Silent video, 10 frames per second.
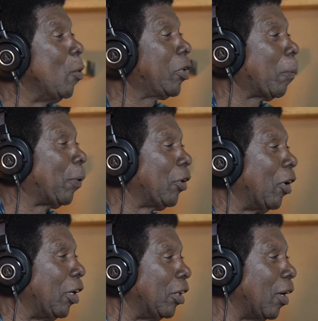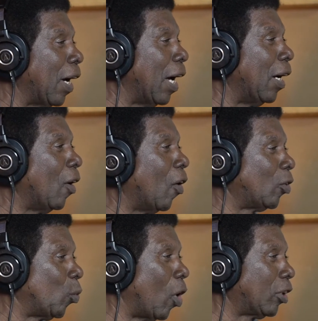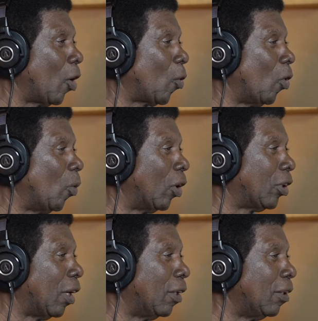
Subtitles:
burned, what you're putting on it? Hot water or cold water?